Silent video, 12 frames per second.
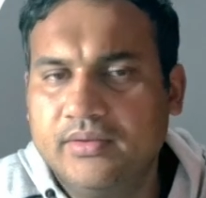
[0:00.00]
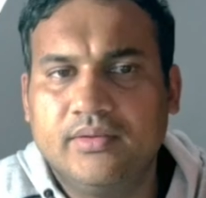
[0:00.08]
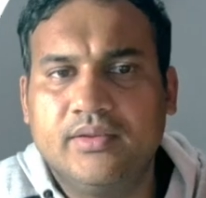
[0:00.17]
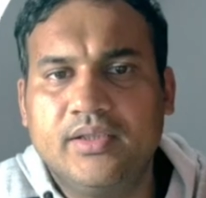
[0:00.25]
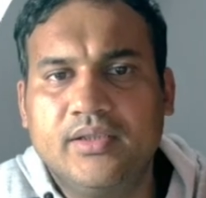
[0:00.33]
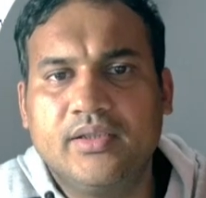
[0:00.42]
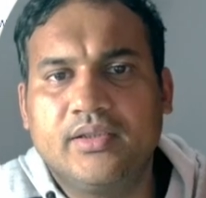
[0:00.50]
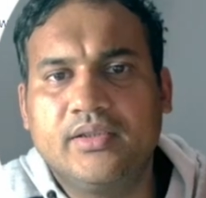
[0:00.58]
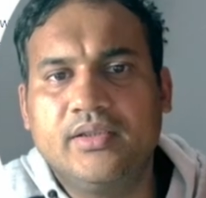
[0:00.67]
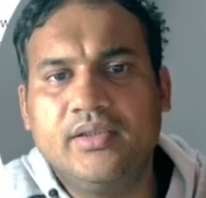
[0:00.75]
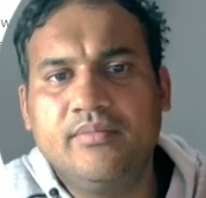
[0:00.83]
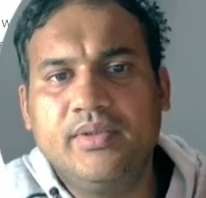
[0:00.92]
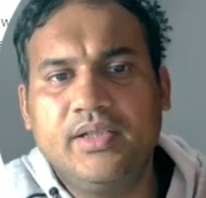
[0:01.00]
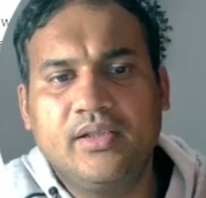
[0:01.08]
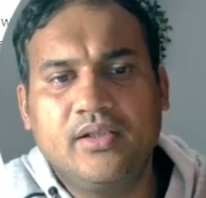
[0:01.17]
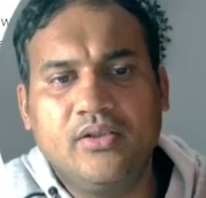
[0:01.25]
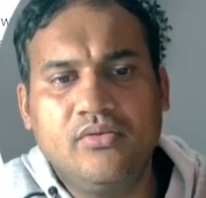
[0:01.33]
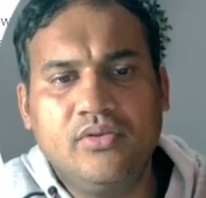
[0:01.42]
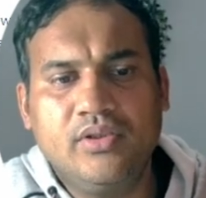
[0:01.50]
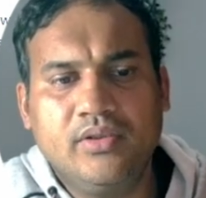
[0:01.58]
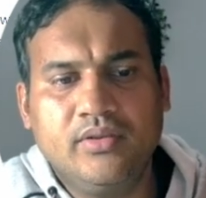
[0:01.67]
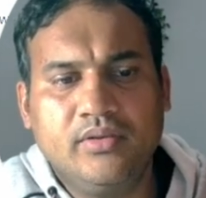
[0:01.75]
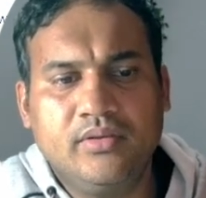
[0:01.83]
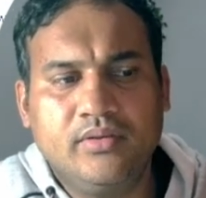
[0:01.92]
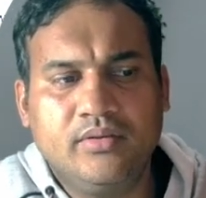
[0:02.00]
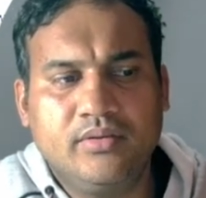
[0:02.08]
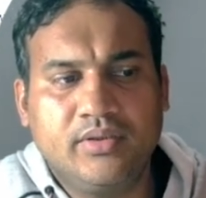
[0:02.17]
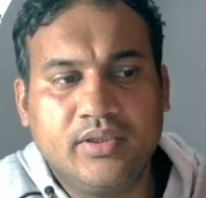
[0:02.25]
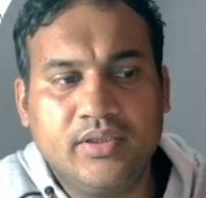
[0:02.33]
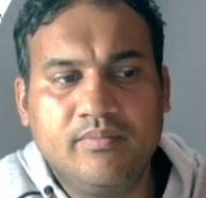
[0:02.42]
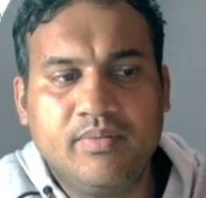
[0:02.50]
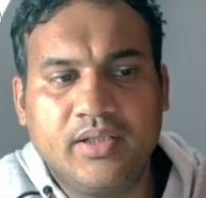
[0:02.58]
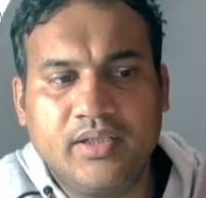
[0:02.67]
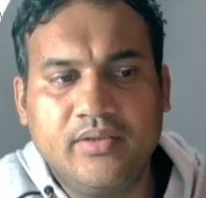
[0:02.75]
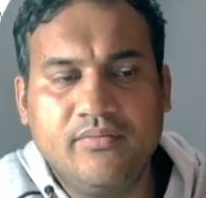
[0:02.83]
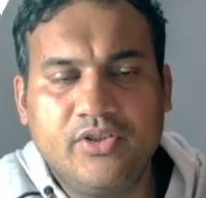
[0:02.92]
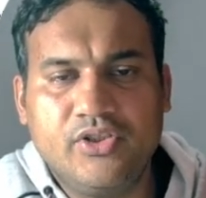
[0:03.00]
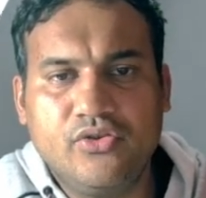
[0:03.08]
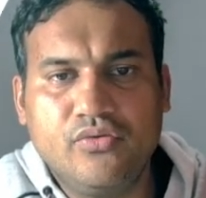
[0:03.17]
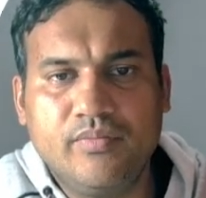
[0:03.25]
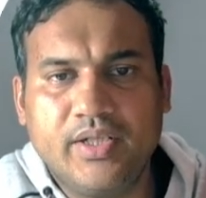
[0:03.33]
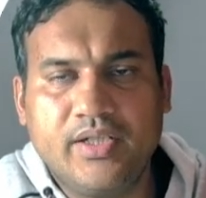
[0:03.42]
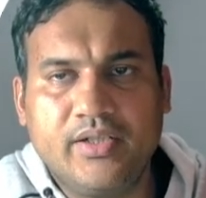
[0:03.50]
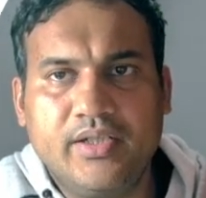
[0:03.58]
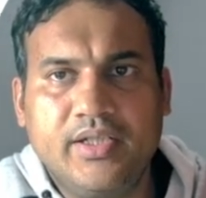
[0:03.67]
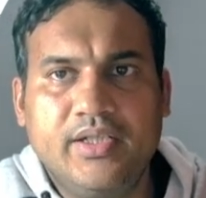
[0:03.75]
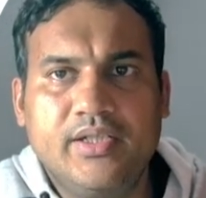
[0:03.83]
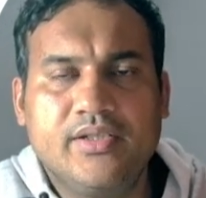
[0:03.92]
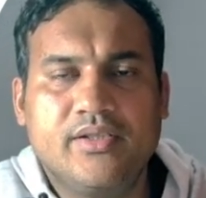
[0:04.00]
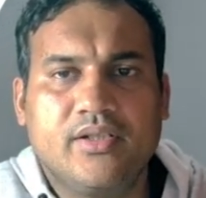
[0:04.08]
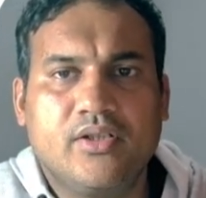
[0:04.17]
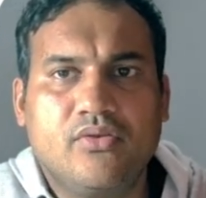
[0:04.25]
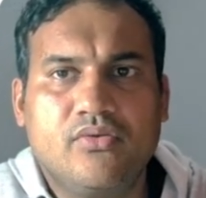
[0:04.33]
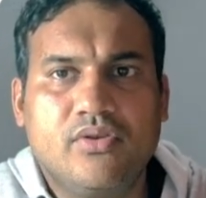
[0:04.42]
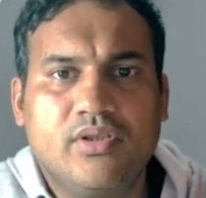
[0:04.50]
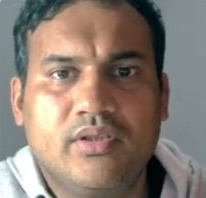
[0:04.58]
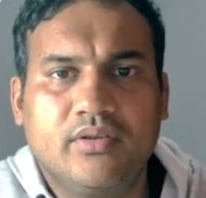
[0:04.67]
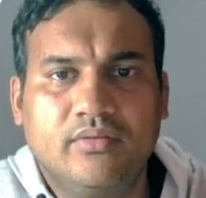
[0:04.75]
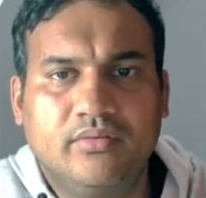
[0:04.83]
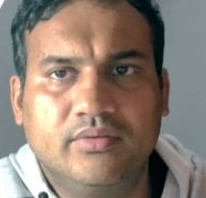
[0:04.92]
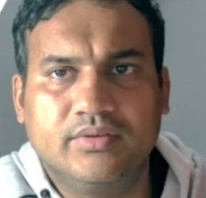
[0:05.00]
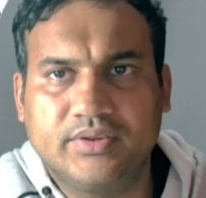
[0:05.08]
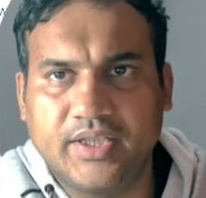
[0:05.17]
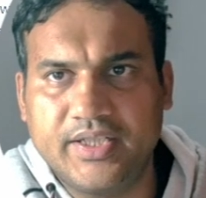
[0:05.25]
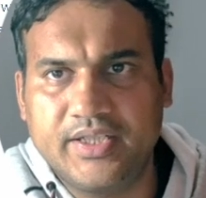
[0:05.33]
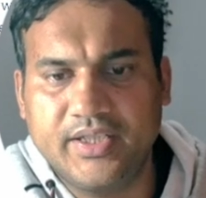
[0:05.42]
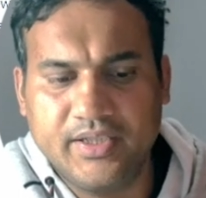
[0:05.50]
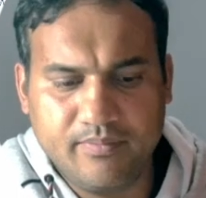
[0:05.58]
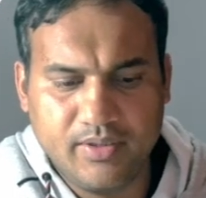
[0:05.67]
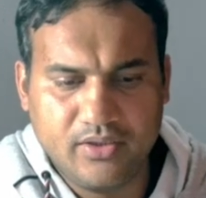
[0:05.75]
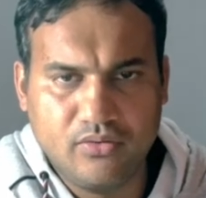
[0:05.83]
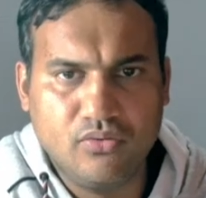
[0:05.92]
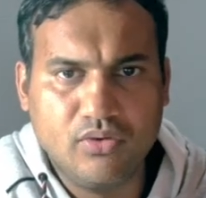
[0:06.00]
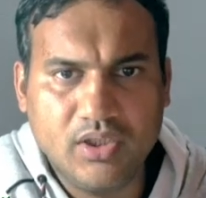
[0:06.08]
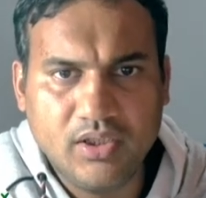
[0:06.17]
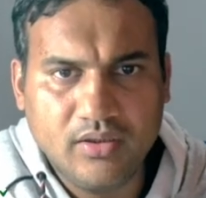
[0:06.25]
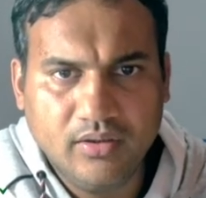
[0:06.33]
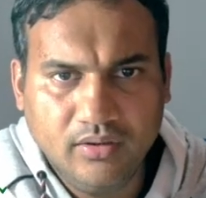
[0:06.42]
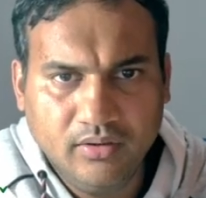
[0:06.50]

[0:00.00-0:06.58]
Then the third bit around third plugin which you might need is around SiteKit by Google.